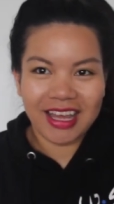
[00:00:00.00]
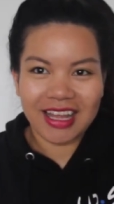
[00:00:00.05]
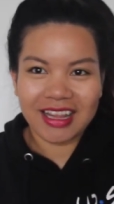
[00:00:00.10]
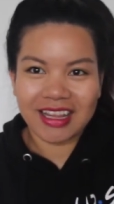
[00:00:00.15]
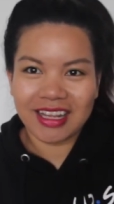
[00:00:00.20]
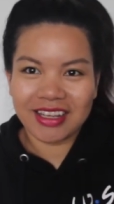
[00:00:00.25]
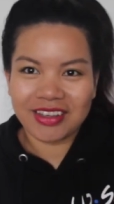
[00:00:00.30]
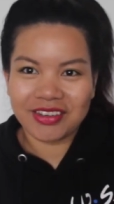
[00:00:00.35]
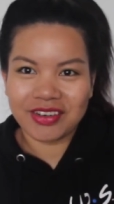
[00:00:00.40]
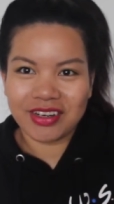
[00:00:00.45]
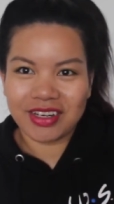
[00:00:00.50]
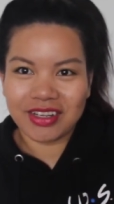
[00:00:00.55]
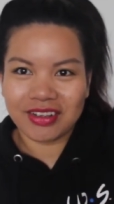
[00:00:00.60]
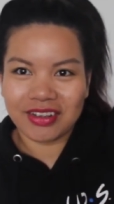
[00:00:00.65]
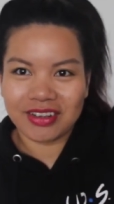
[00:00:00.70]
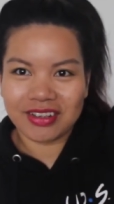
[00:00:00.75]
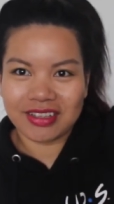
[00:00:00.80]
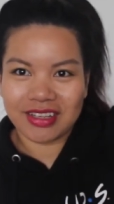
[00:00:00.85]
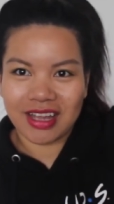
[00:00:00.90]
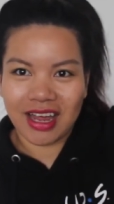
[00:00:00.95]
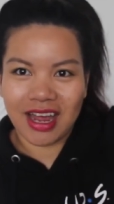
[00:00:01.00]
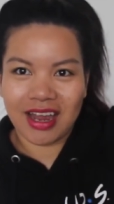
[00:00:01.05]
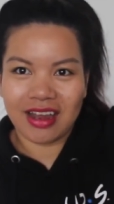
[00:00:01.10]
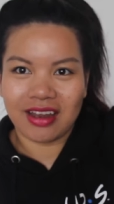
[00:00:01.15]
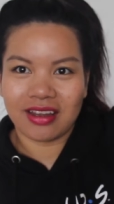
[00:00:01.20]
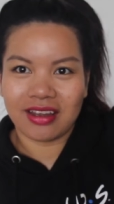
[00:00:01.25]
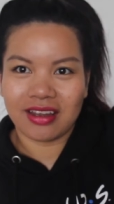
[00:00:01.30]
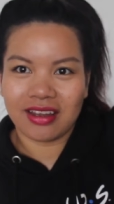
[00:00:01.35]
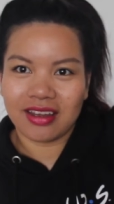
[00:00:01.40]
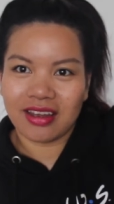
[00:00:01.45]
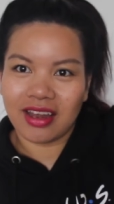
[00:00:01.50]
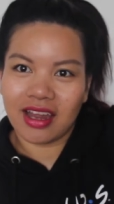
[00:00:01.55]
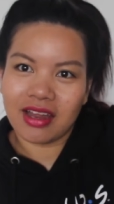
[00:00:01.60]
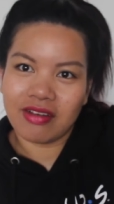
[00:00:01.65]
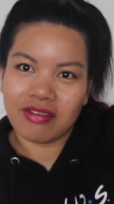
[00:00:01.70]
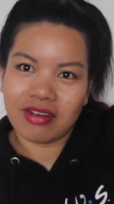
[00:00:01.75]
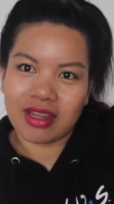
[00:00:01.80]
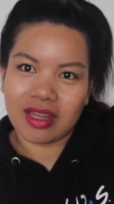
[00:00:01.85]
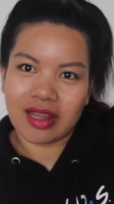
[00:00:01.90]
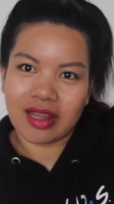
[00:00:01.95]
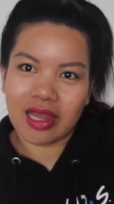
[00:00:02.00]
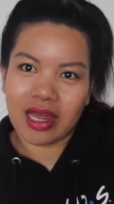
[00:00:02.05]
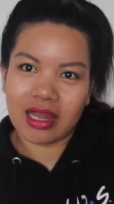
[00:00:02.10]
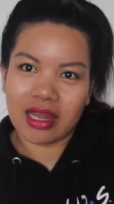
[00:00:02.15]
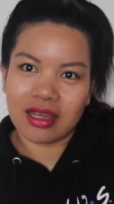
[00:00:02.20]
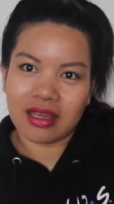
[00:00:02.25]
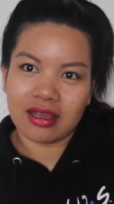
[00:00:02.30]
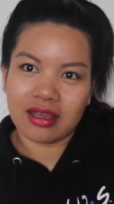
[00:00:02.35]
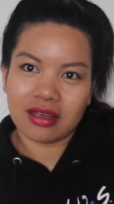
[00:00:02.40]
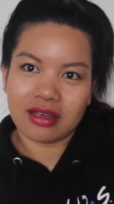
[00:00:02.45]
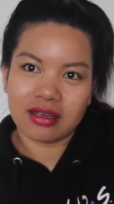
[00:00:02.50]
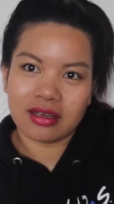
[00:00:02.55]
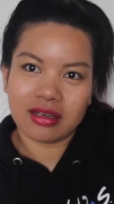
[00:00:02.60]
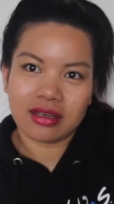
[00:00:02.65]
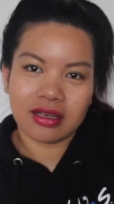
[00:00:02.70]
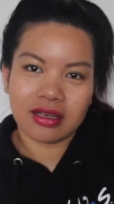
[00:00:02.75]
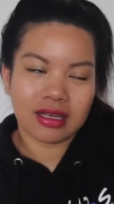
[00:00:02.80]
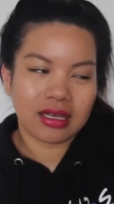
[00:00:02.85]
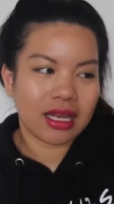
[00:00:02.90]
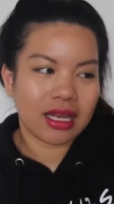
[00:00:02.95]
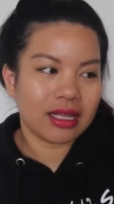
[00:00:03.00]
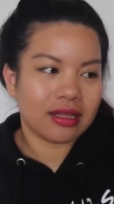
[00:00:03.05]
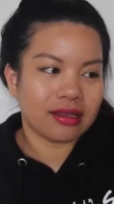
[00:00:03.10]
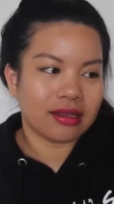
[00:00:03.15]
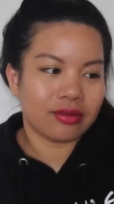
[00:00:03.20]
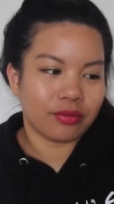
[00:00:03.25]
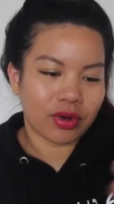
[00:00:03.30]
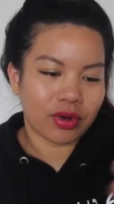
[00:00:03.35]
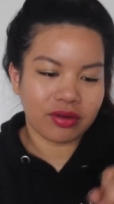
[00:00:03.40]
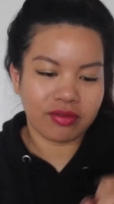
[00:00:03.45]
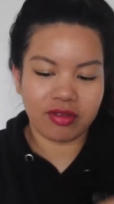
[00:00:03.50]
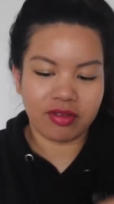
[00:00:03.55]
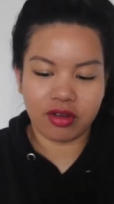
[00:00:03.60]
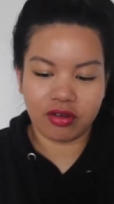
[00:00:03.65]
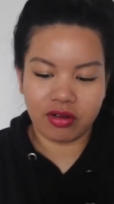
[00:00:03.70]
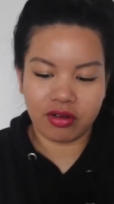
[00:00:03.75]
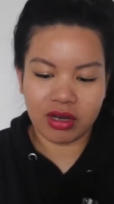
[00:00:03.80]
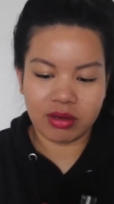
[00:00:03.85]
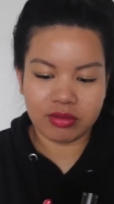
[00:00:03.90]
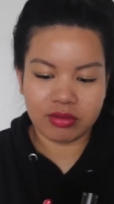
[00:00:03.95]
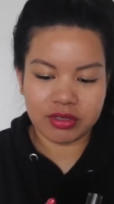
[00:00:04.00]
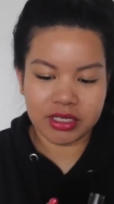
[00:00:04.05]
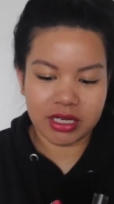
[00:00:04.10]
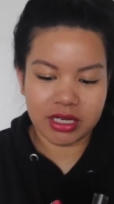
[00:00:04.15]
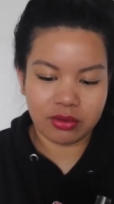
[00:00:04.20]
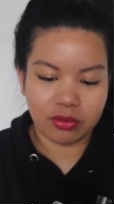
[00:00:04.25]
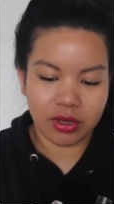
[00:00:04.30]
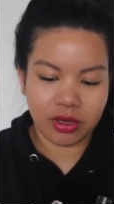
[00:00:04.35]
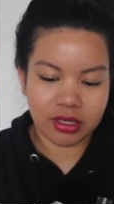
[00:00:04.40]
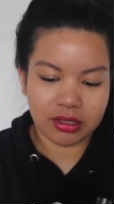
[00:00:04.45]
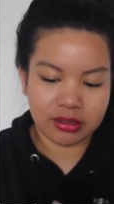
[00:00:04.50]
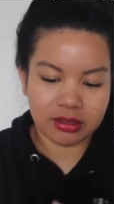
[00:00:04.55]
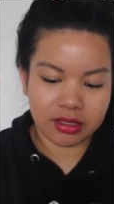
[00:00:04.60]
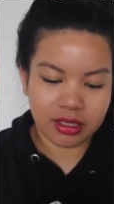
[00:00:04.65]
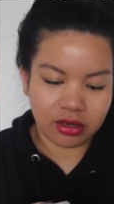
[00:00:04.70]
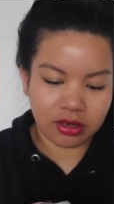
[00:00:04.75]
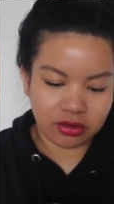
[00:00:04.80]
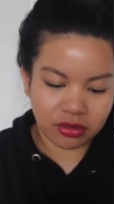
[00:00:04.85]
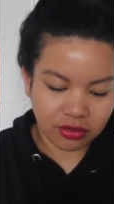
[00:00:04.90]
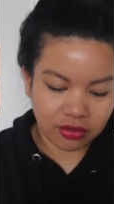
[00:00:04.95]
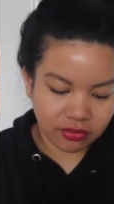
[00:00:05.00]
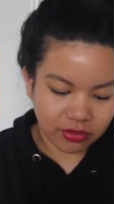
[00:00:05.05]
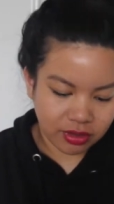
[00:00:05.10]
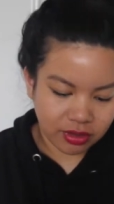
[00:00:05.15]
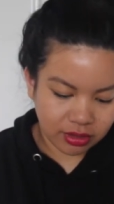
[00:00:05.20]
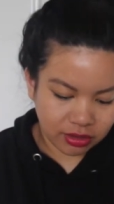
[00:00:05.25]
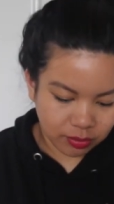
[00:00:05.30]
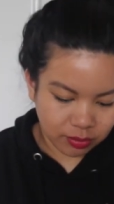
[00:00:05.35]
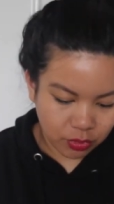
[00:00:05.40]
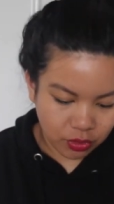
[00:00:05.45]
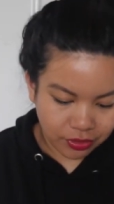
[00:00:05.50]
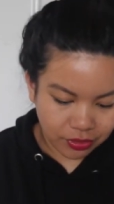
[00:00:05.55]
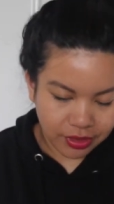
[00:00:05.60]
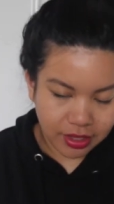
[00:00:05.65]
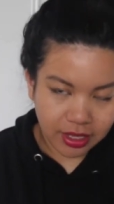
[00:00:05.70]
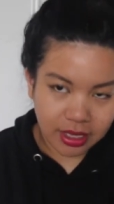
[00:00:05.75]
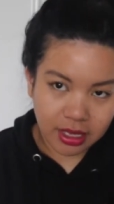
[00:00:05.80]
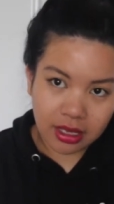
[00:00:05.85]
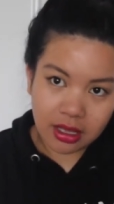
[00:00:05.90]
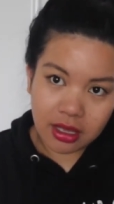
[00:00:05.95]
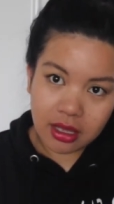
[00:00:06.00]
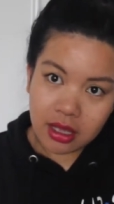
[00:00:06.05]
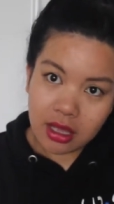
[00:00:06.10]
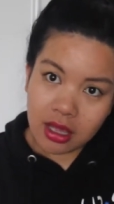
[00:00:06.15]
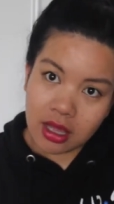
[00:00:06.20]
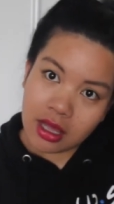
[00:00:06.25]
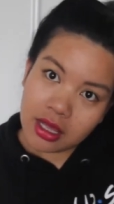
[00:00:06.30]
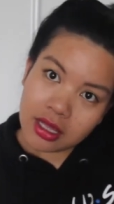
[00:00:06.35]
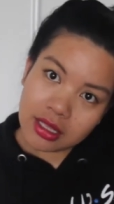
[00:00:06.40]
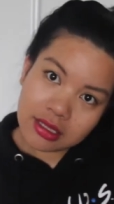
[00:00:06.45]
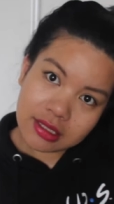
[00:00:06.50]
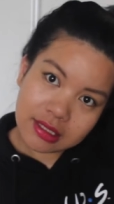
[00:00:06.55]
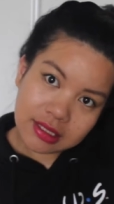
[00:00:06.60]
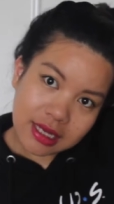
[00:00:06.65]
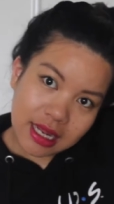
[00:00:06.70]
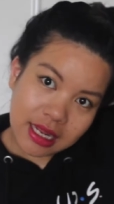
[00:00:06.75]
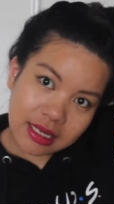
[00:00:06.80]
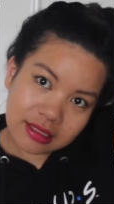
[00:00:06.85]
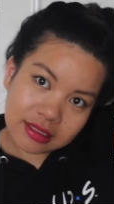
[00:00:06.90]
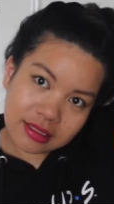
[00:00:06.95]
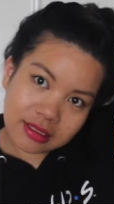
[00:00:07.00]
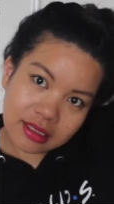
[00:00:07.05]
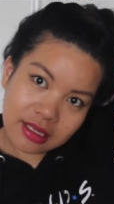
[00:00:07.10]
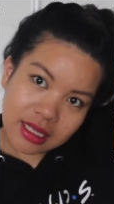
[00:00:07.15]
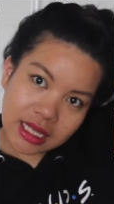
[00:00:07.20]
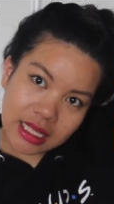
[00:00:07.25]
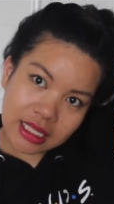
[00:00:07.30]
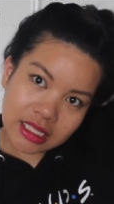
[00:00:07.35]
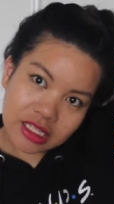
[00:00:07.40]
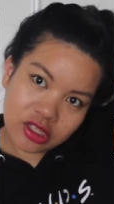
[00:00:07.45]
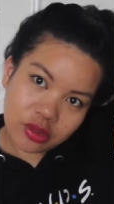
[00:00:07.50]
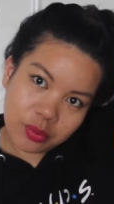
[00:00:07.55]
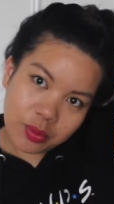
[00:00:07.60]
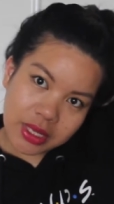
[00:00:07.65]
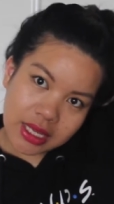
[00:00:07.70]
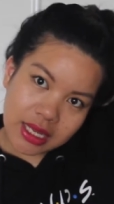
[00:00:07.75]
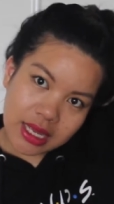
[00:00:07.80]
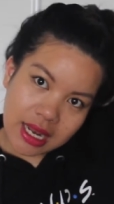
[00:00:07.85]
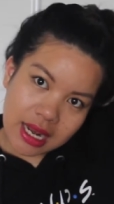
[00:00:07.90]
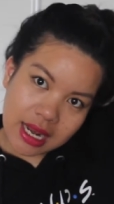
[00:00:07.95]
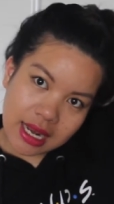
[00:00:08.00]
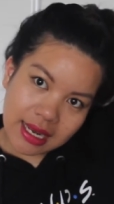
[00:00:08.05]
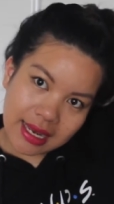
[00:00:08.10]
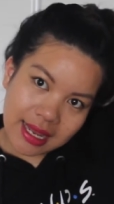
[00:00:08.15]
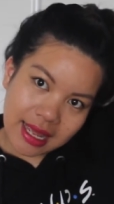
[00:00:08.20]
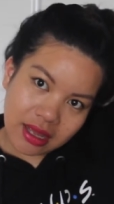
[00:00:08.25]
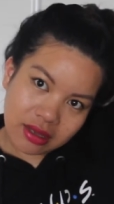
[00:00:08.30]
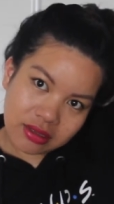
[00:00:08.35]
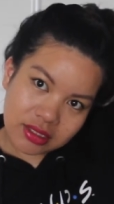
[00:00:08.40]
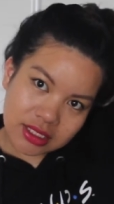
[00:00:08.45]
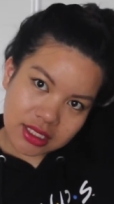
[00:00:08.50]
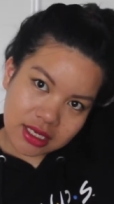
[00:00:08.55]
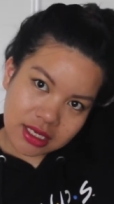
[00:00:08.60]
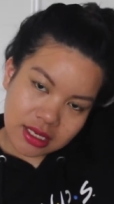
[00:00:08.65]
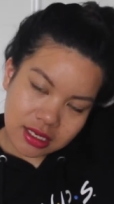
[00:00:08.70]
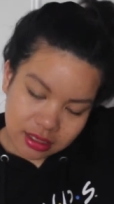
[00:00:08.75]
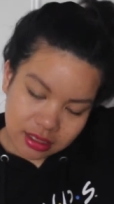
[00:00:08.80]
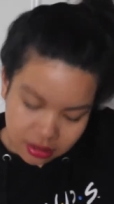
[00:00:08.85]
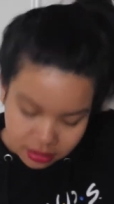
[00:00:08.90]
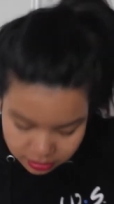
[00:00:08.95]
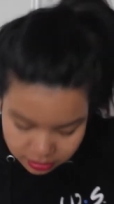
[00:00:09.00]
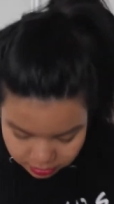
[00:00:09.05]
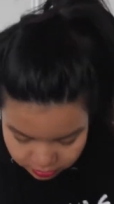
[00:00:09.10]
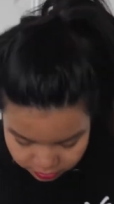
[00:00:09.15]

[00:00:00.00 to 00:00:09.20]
that's what it looks like. I really like it. It's one of the cream sheen ones. It goes on very smoothly. It's nice. Speak Louder.